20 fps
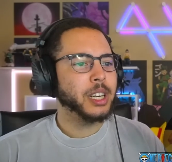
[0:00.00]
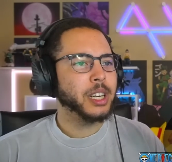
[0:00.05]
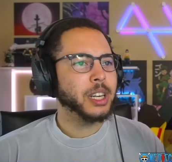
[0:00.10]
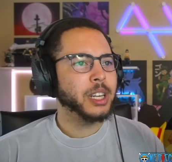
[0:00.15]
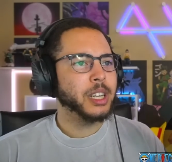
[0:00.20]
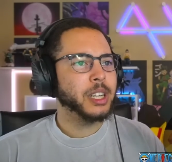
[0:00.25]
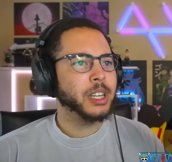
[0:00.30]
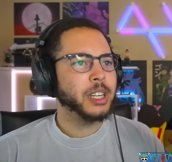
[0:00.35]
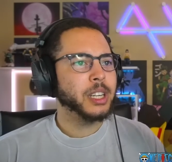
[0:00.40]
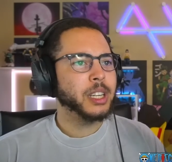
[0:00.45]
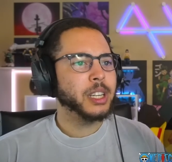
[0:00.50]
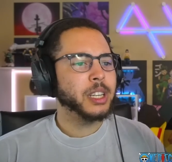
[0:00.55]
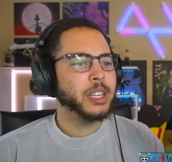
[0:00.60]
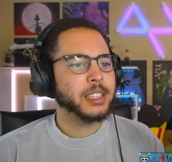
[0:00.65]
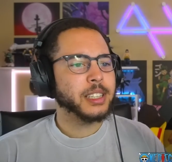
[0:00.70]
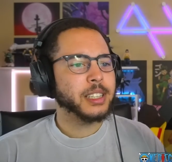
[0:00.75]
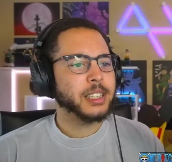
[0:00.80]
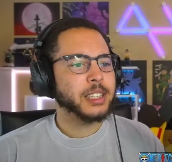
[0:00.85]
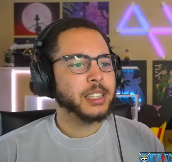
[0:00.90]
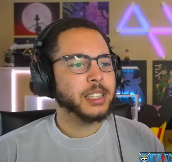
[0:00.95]

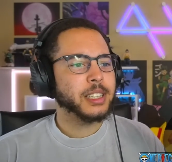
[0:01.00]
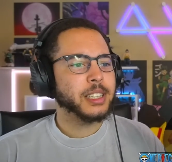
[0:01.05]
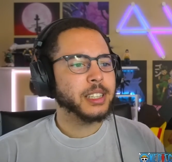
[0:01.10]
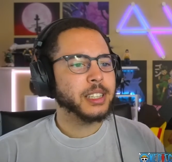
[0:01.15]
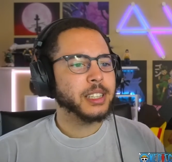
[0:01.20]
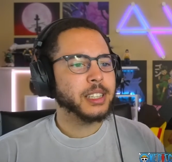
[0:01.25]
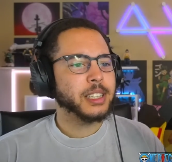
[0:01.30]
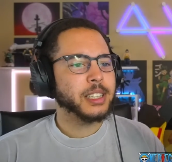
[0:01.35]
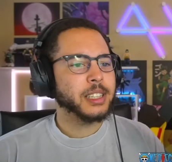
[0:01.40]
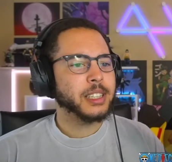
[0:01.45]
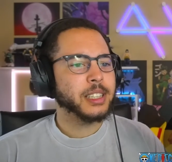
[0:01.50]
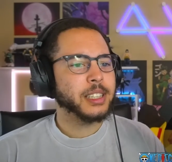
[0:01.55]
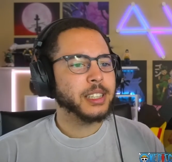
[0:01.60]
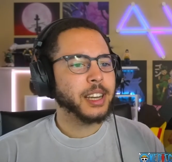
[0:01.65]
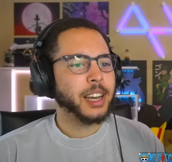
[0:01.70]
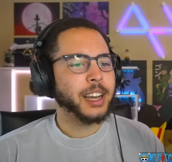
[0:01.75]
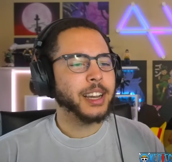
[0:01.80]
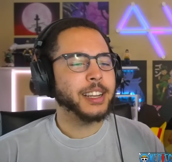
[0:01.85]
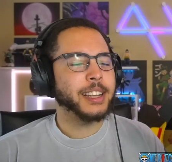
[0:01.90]
Nothing is said.